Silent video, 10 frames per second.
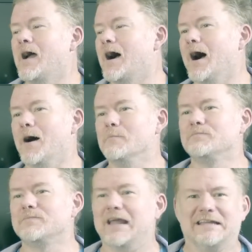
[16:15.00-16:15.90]

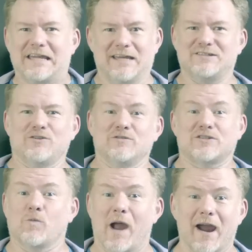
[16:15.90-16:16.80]
And kids who
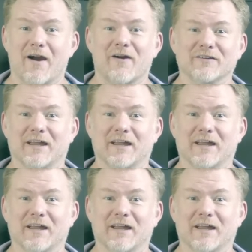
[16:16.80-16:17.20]
swear,